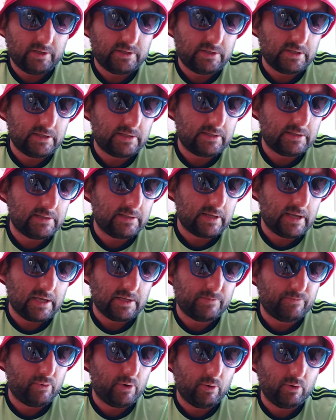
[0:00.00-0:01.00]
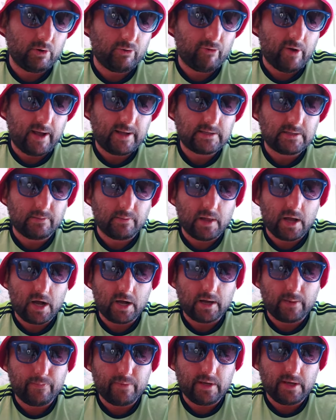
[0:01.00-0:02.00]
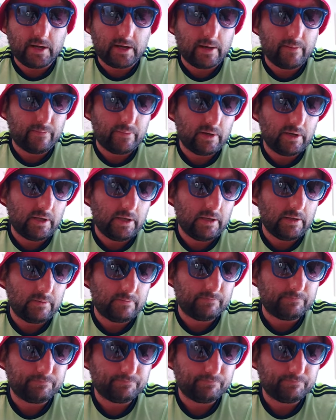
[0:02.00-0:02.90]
It just says brewed at Wrexham Lager Beer Company.